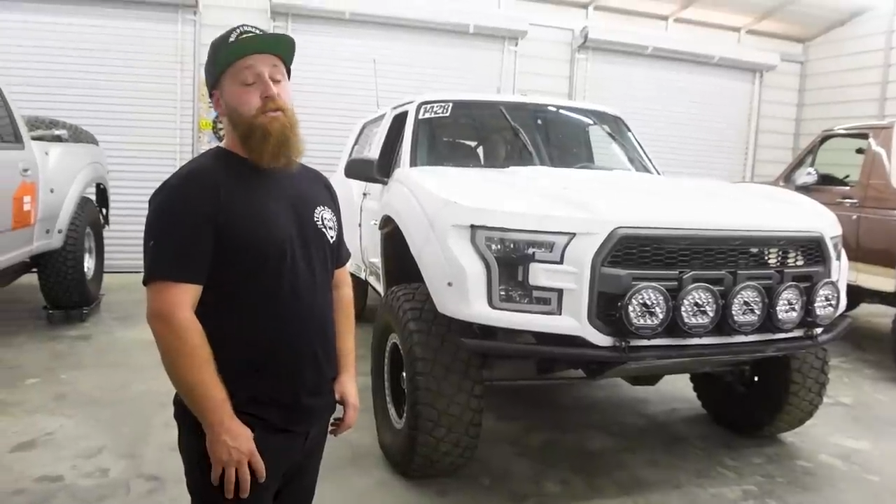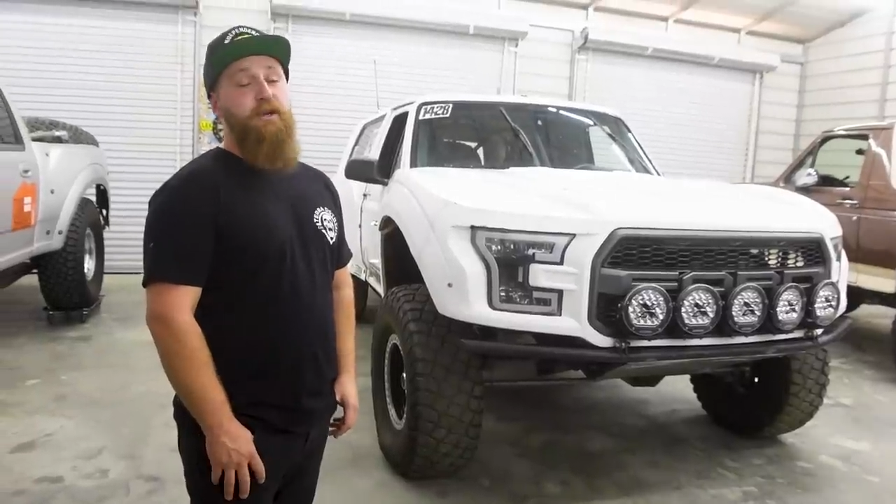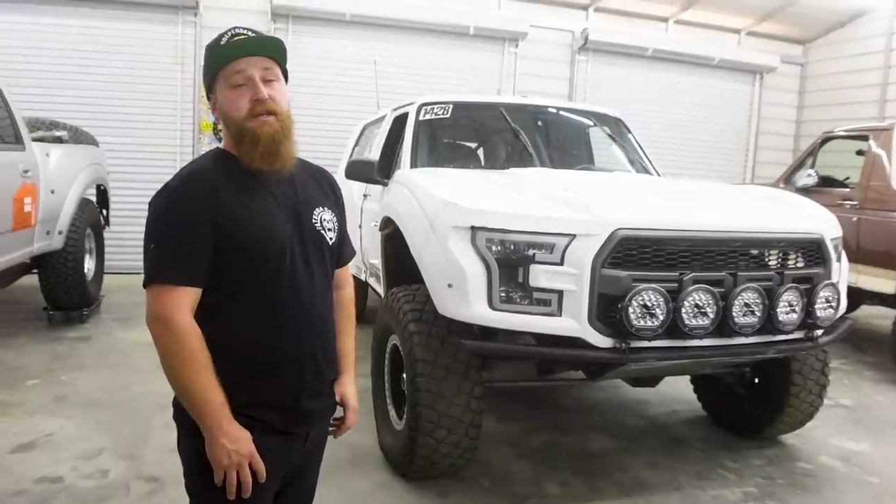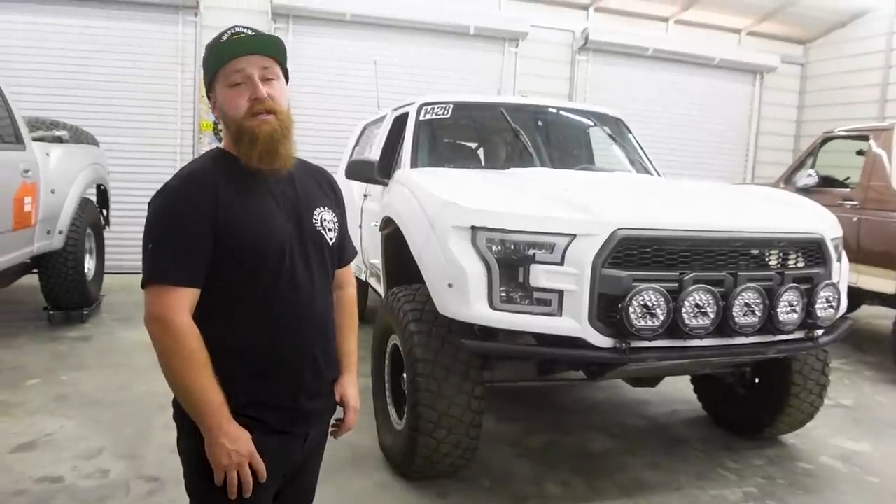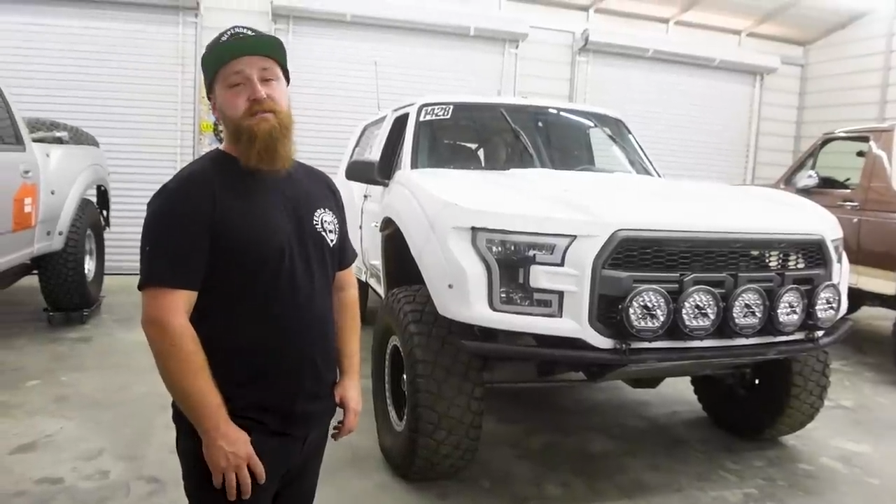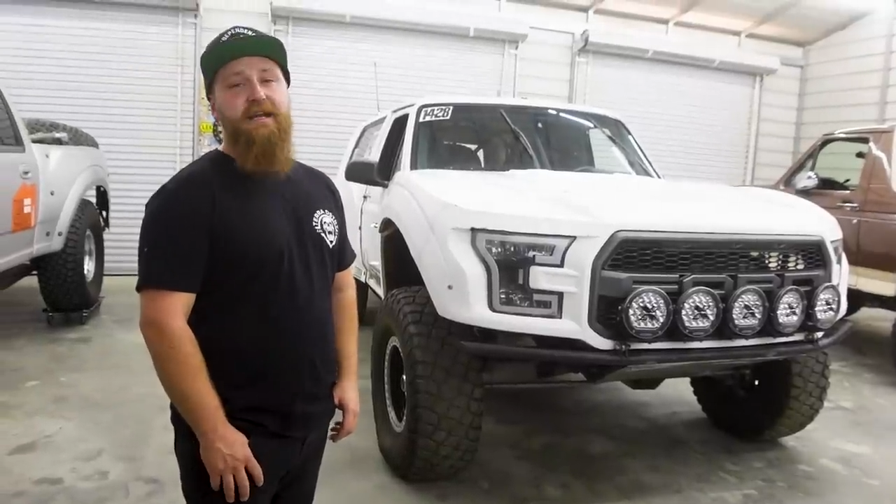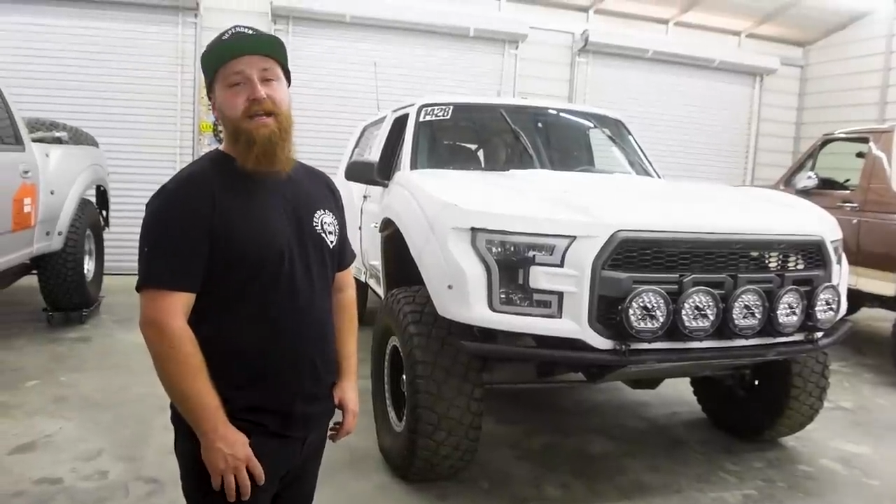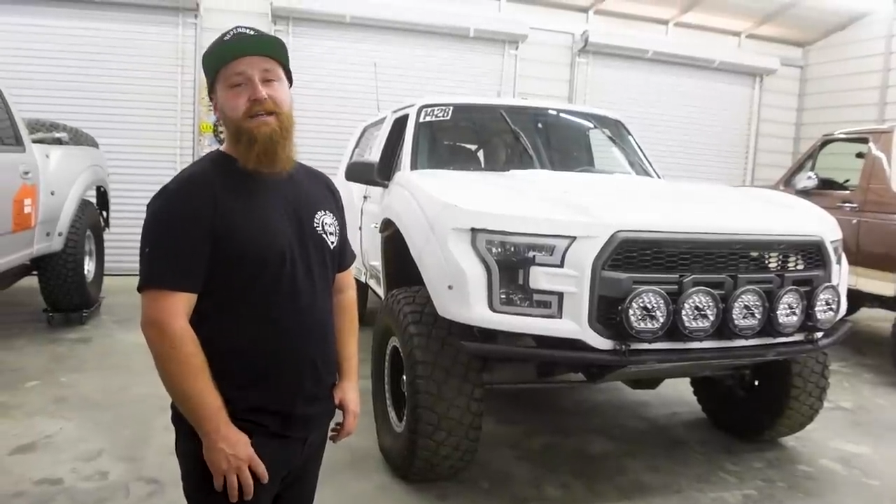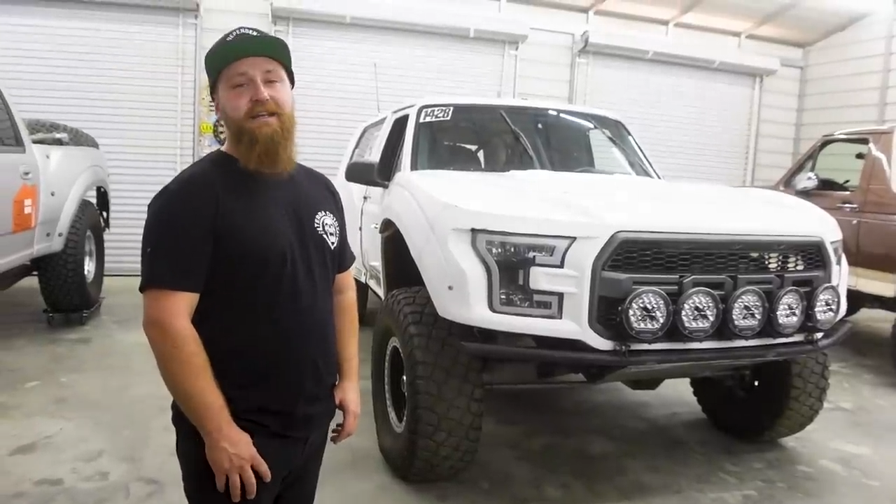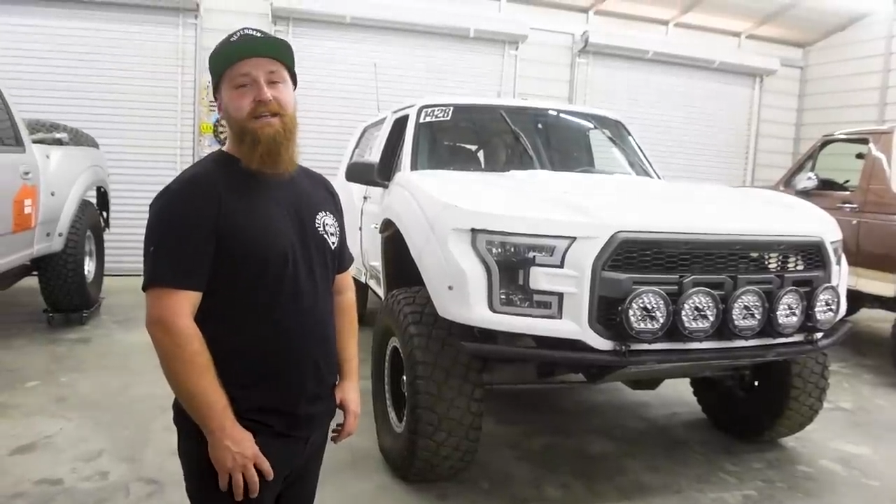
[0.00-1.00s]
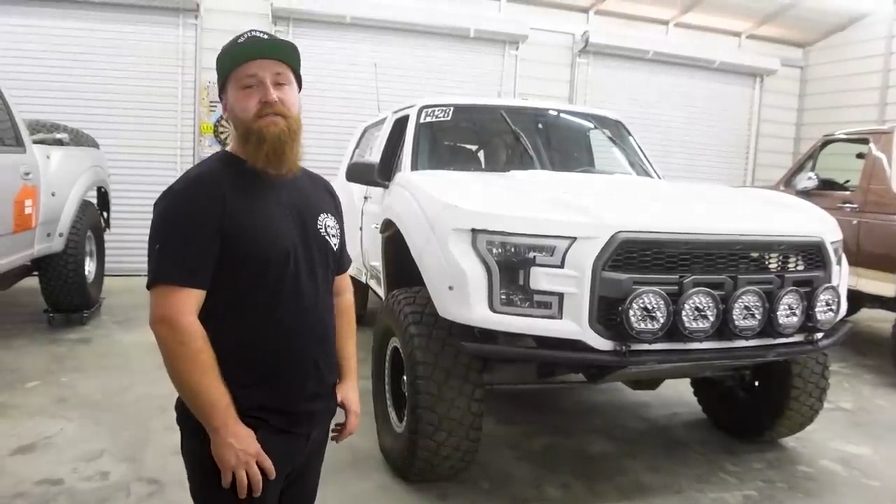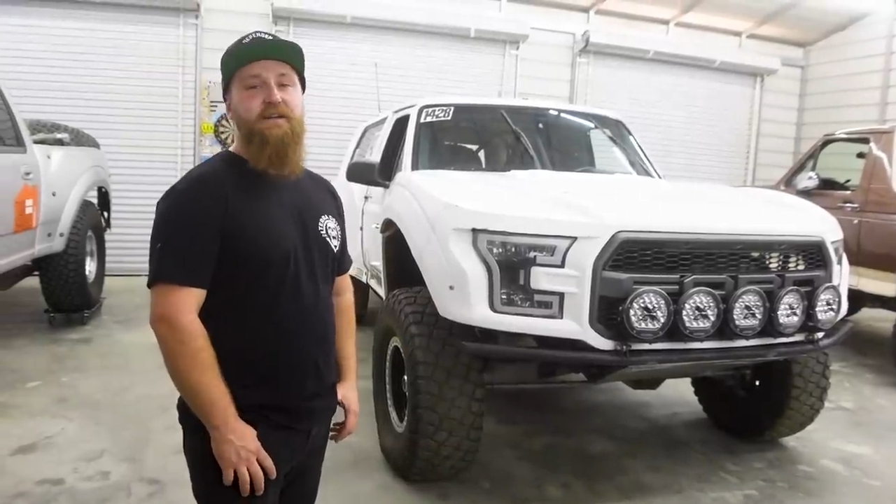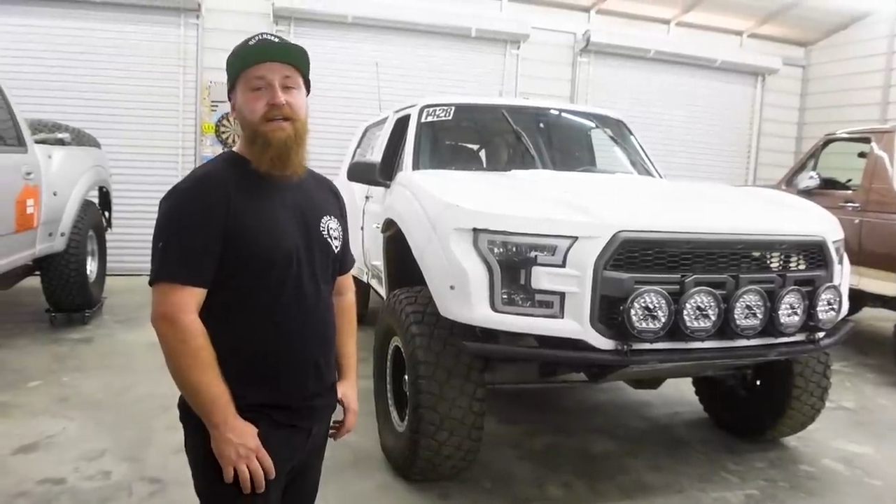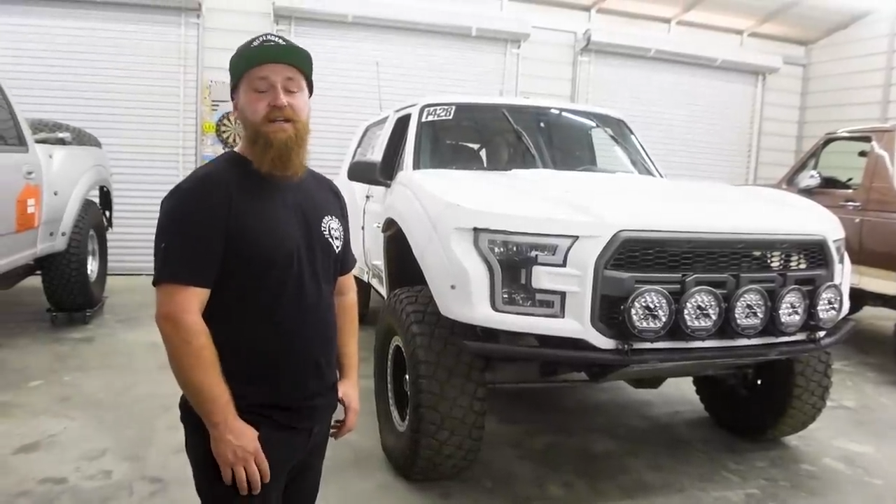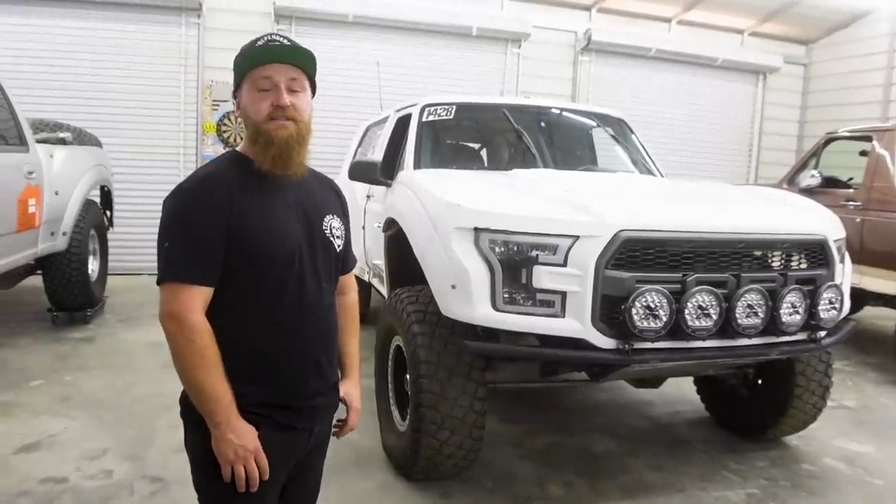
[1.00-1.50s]
really comes in handy if
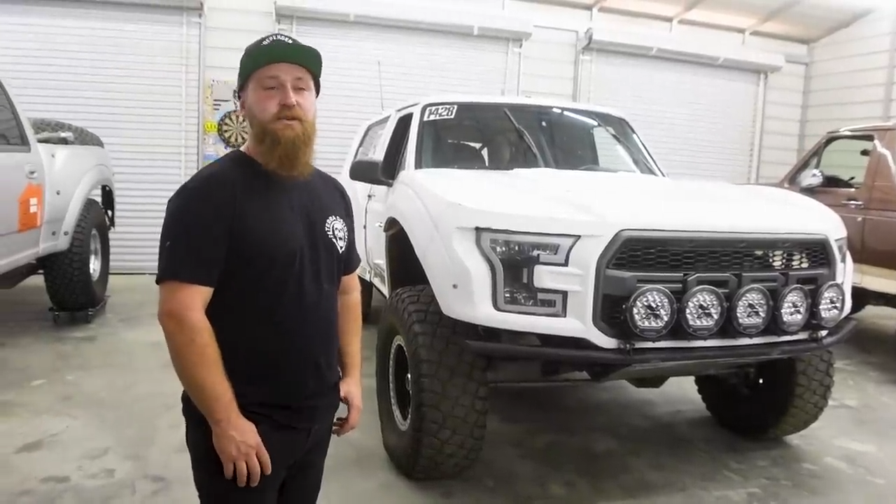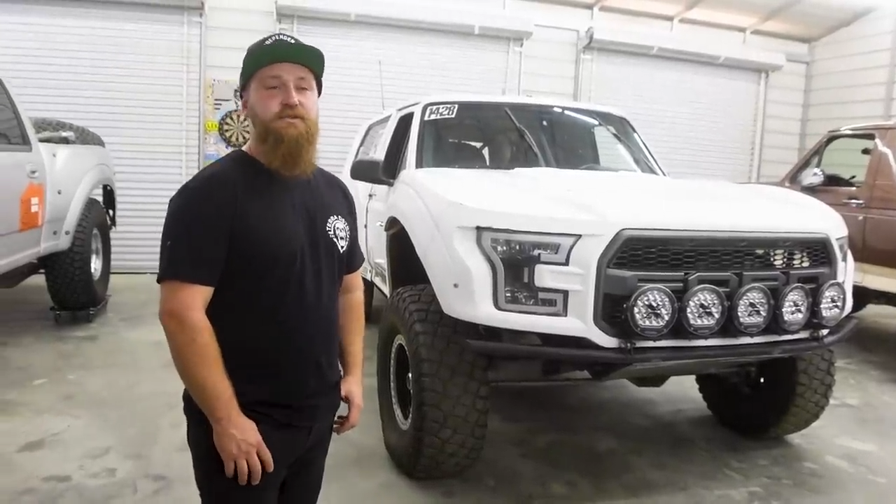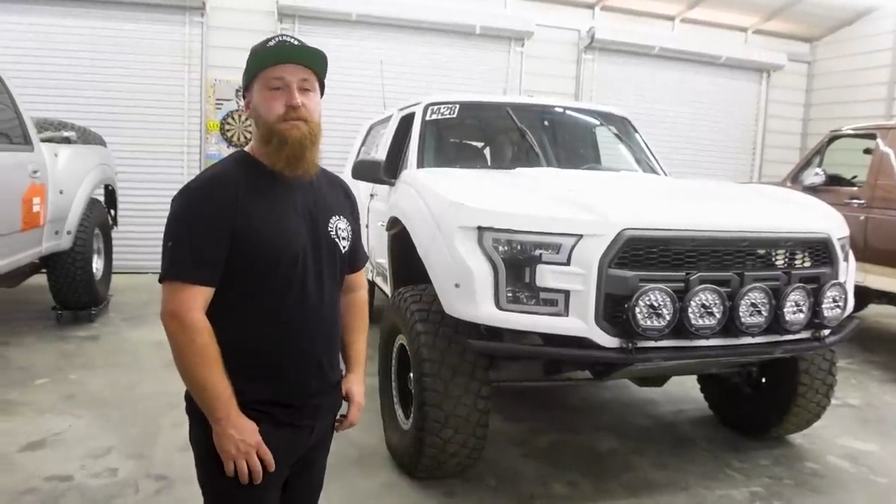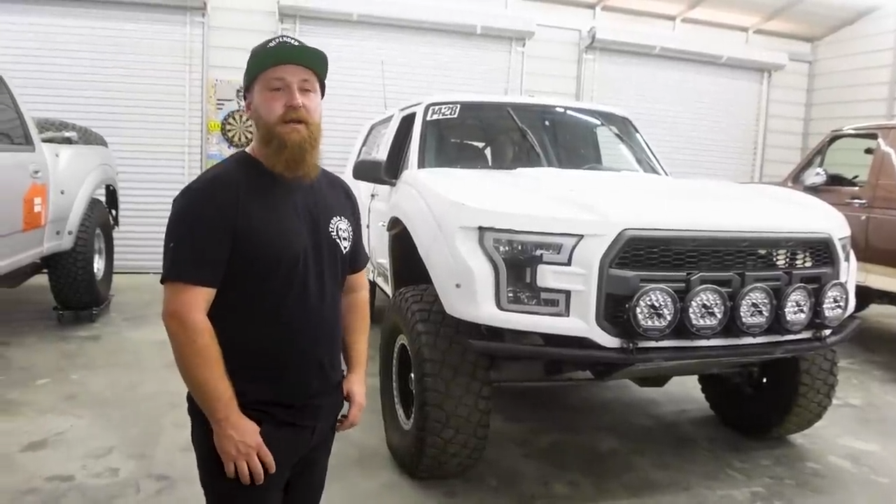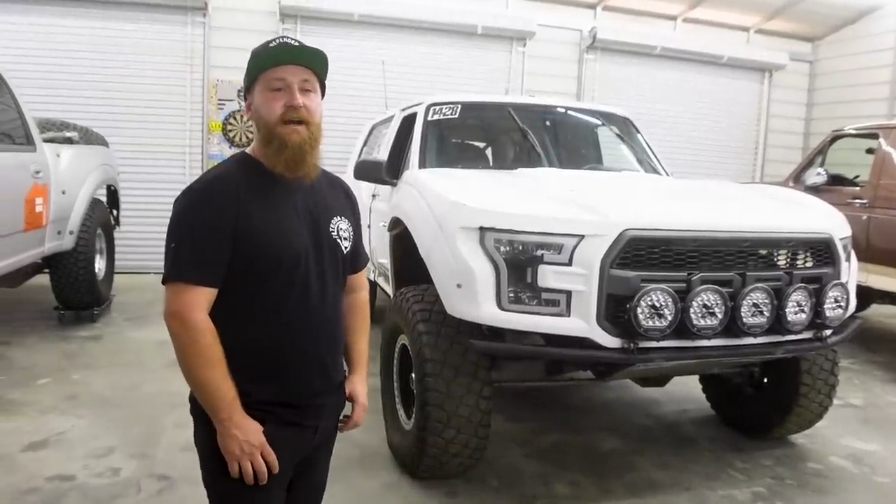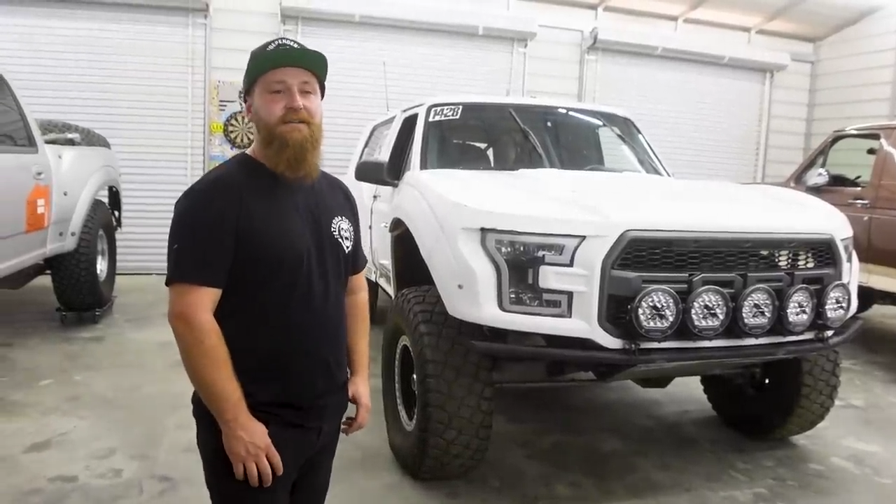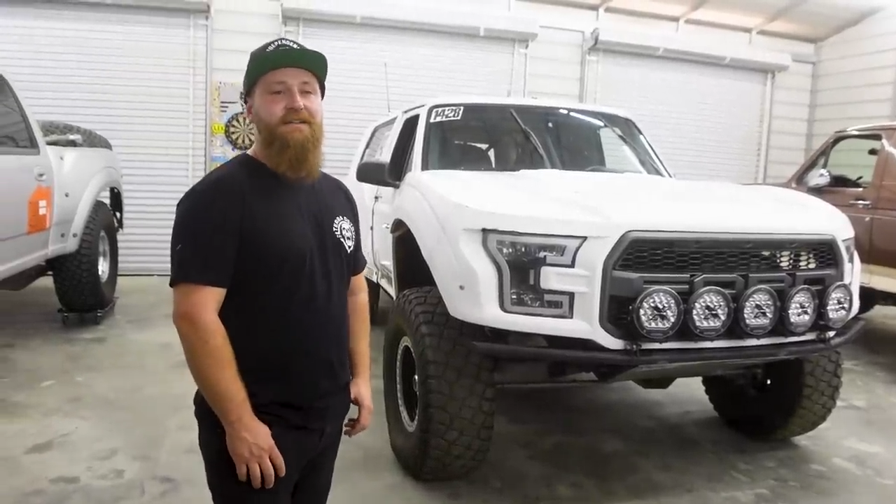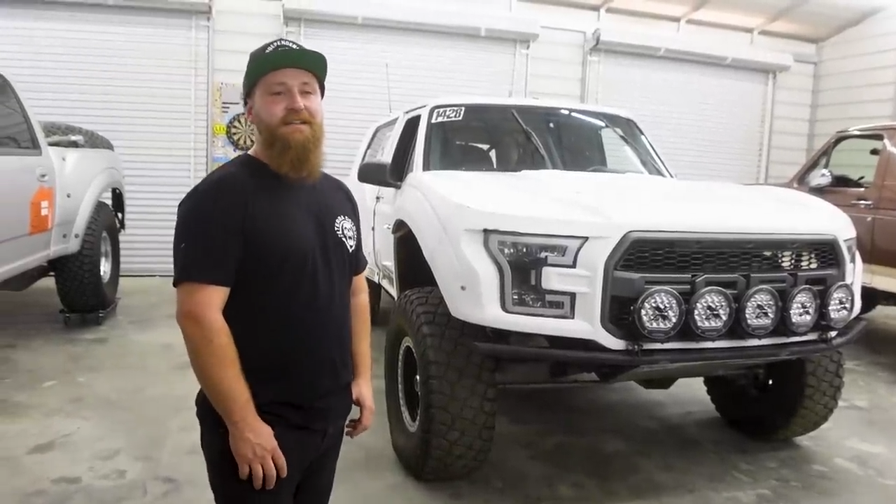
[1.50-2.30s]
I need to tow someone out.